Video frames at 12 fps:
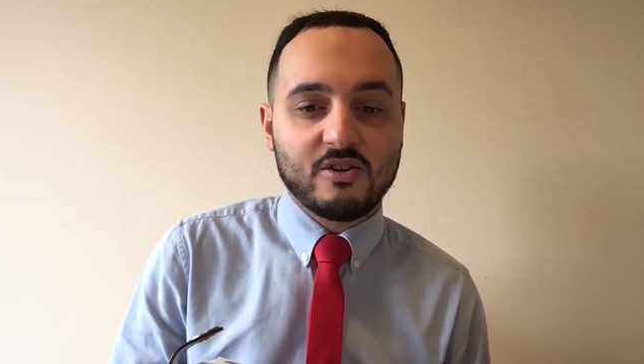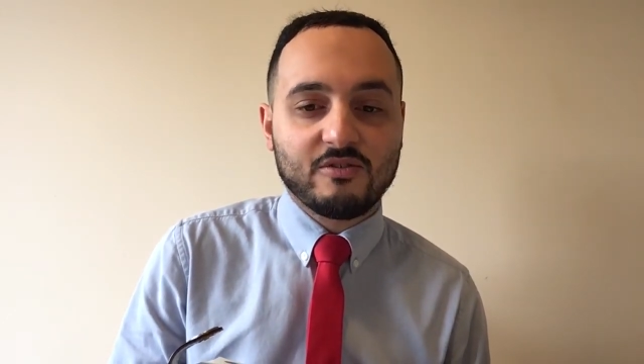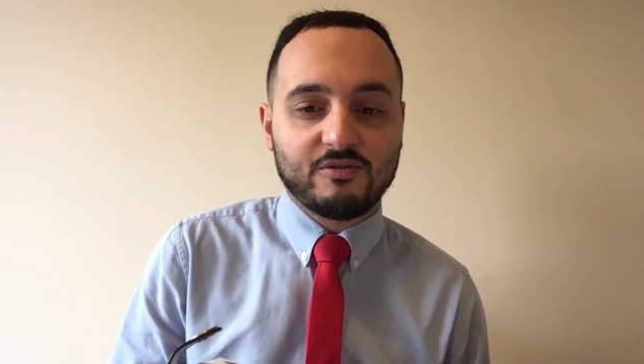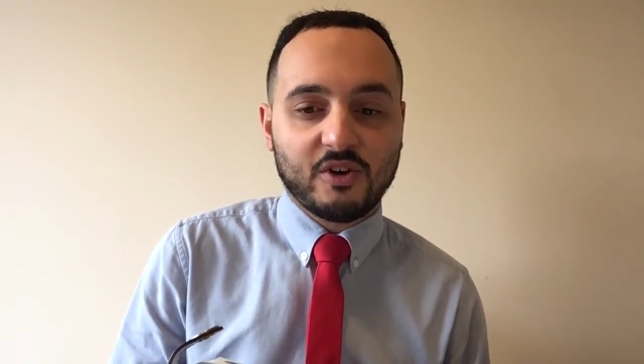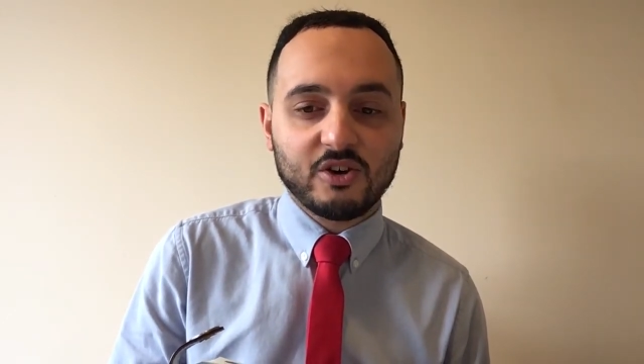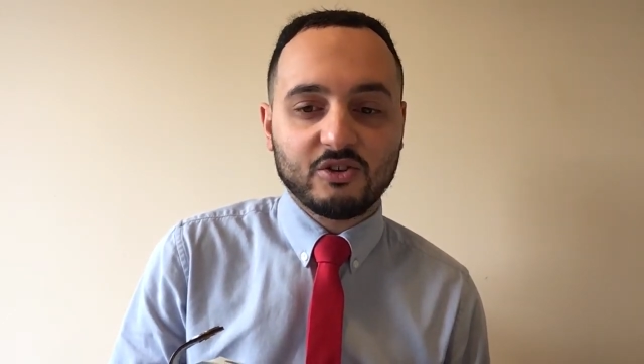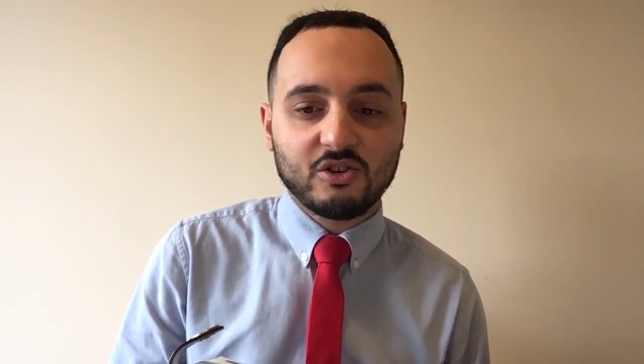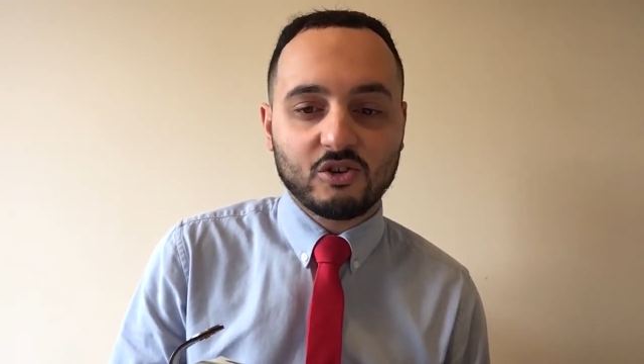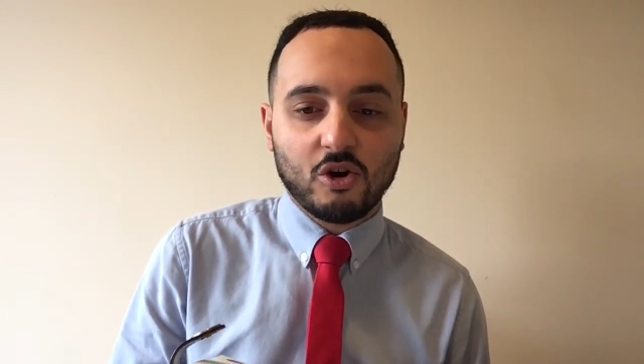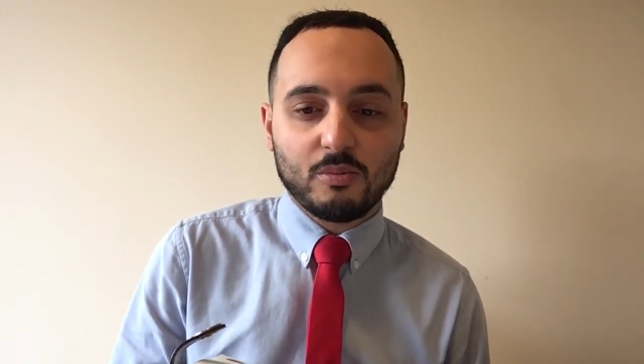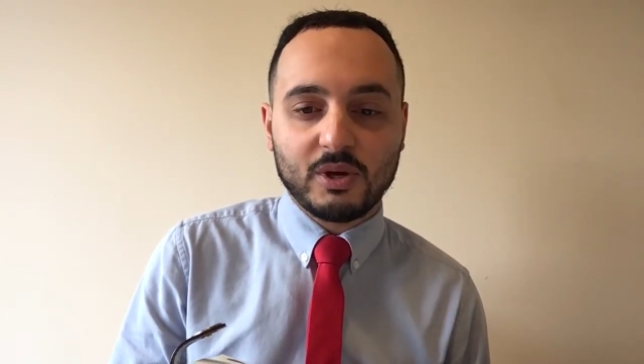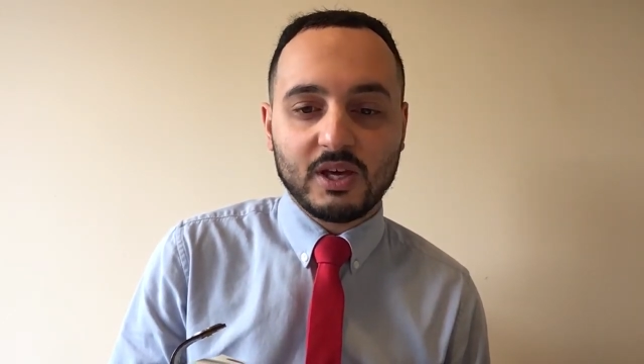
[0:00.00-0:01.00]
Find and
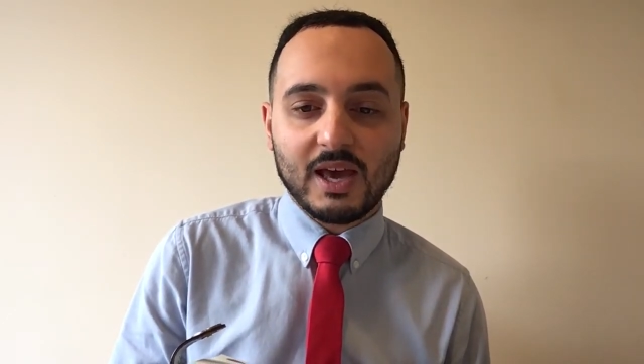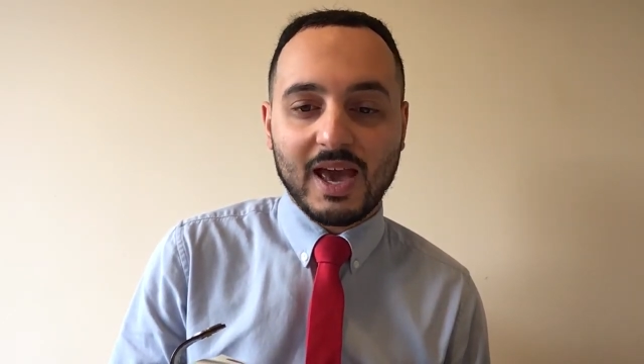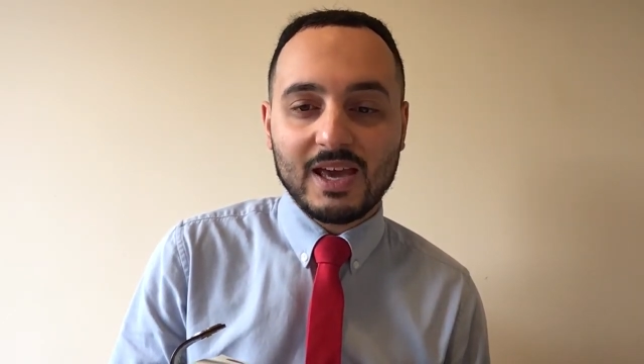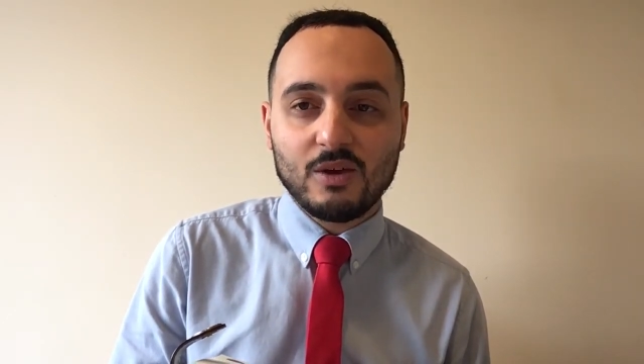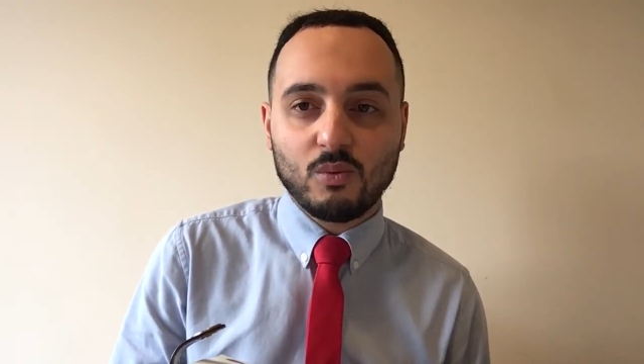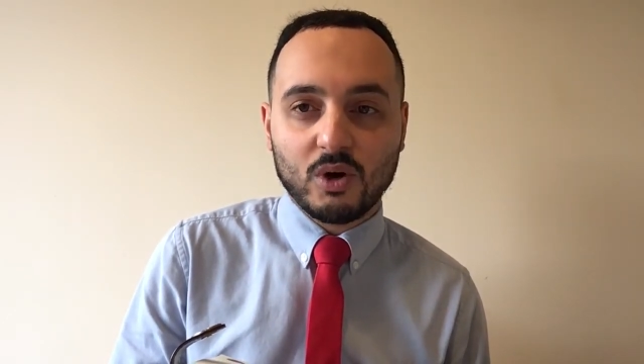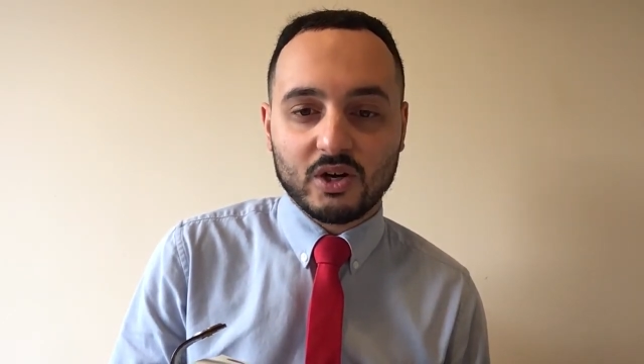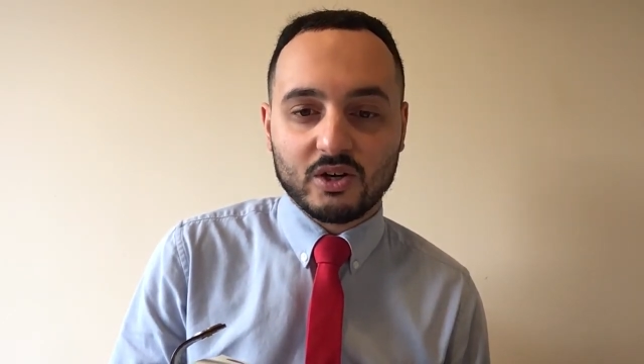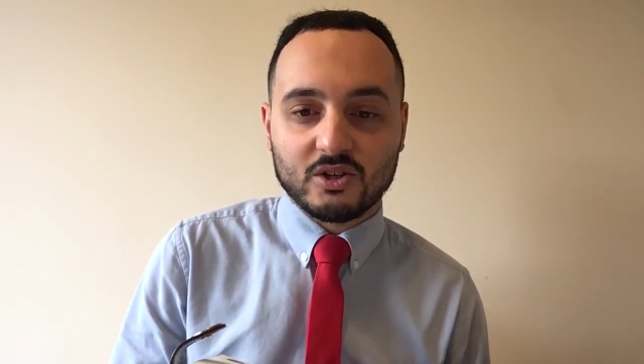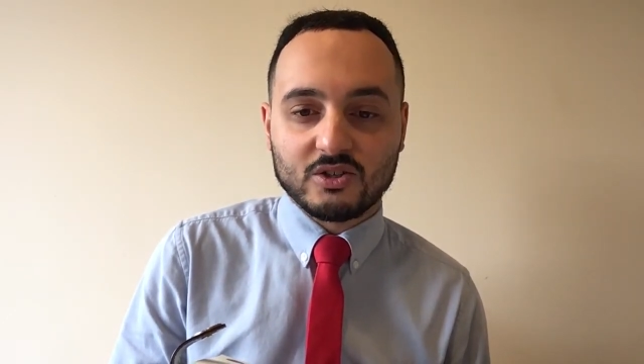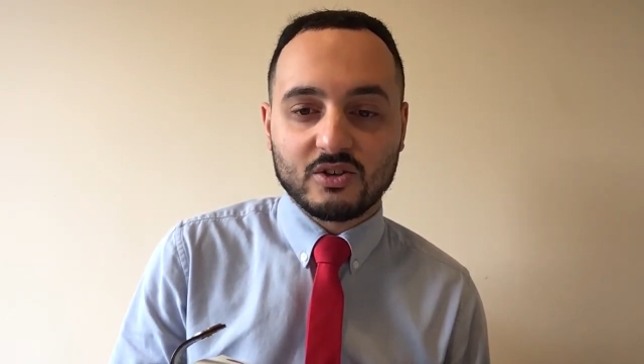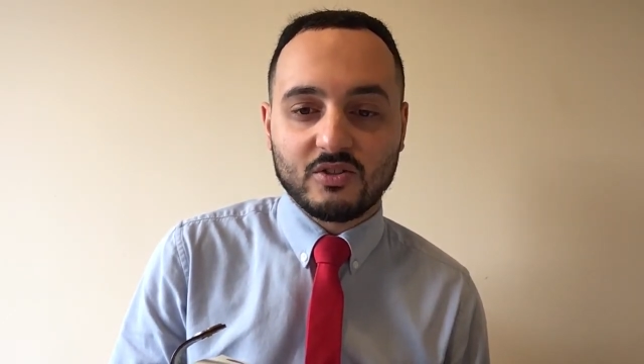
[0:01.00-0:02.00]
copy a
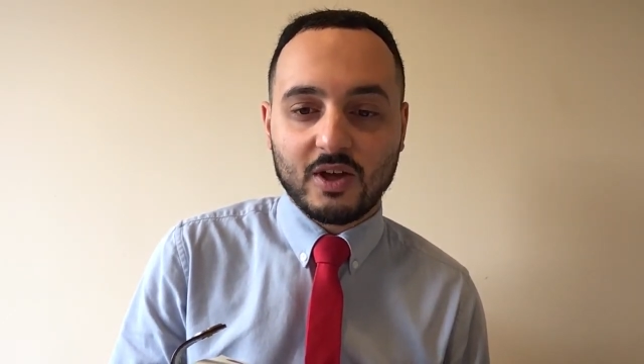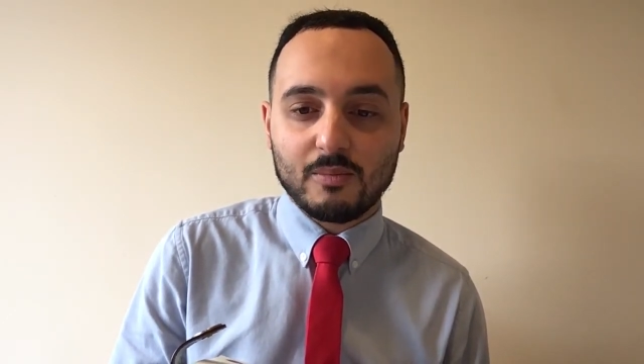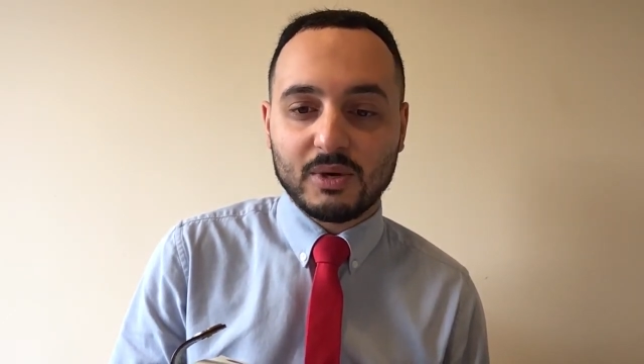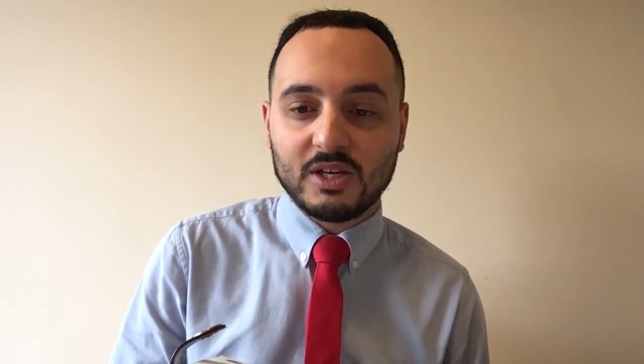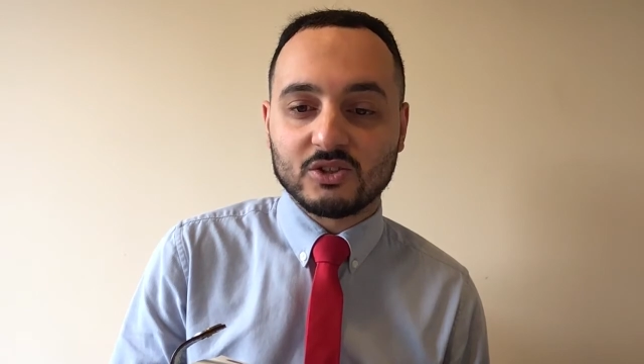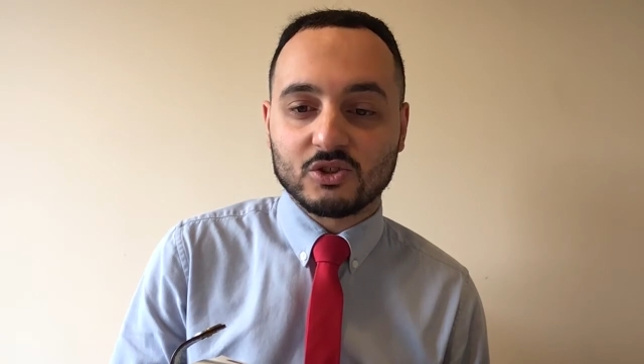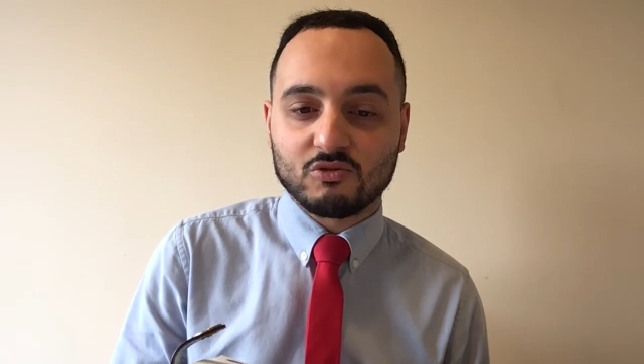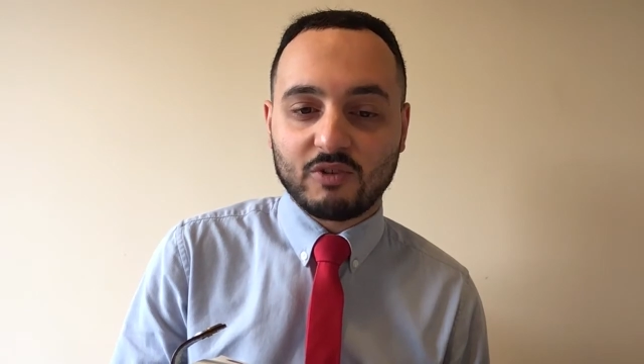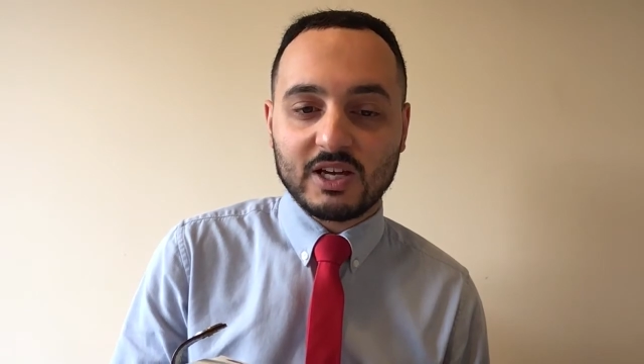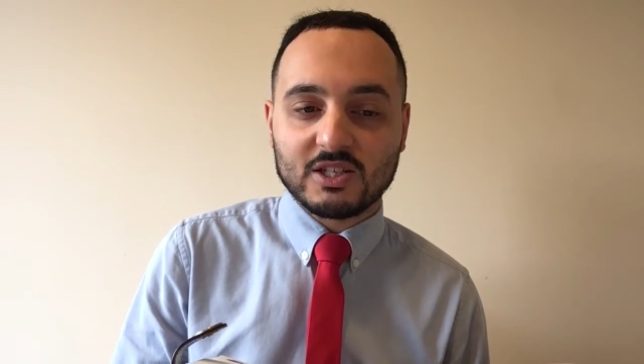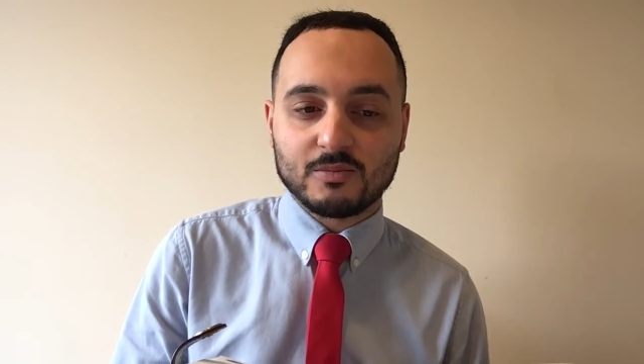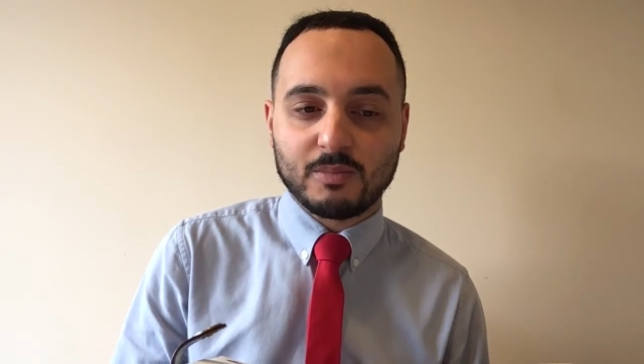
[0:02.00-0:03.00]
word that means
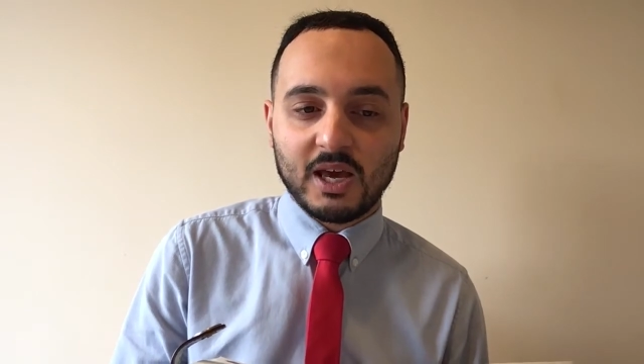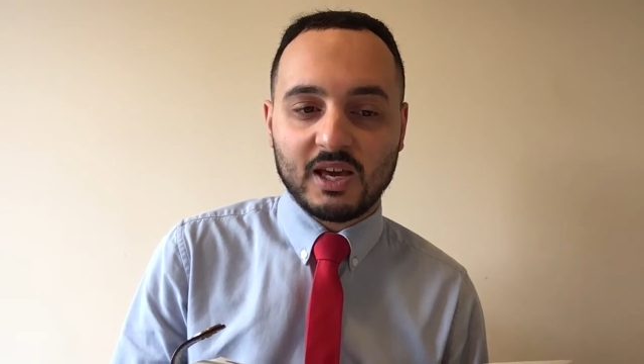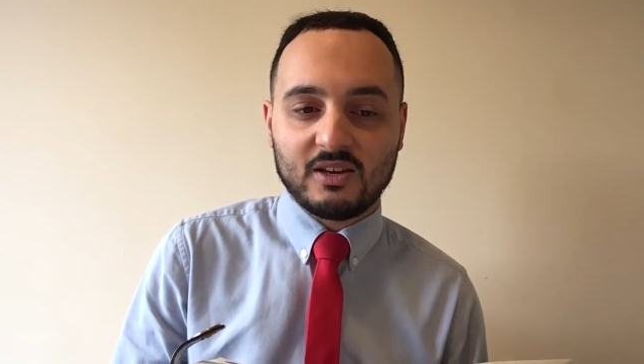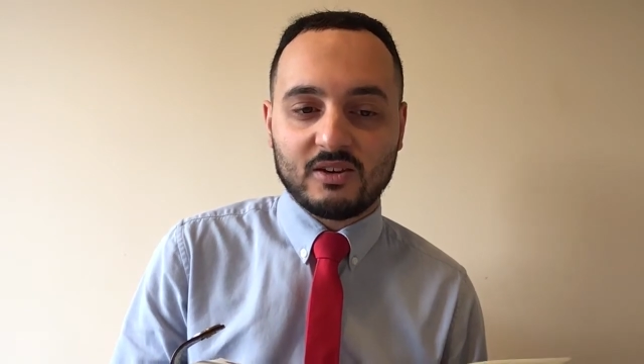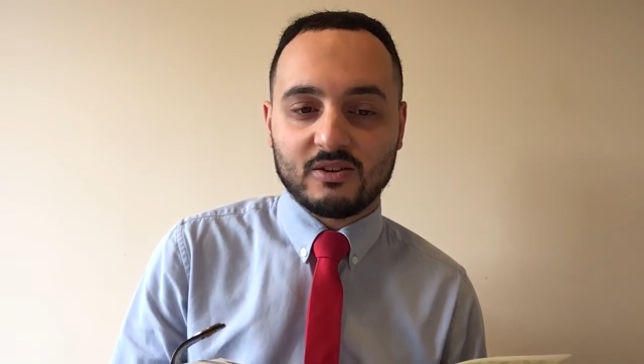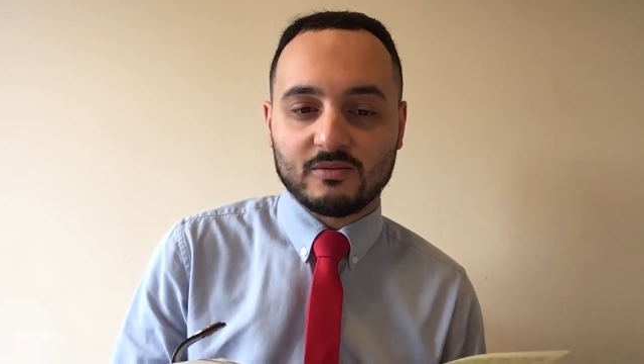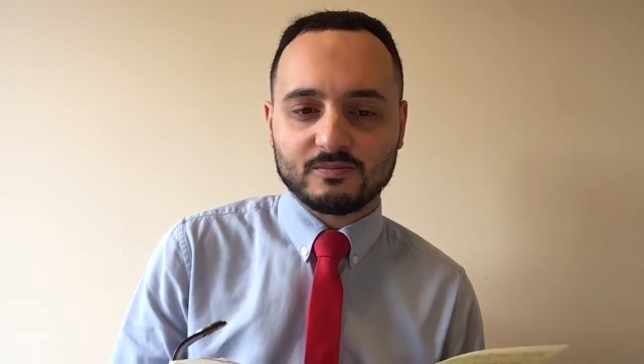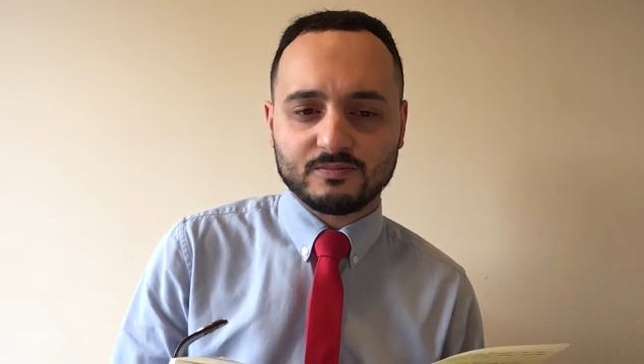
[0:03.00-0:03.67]
great pain.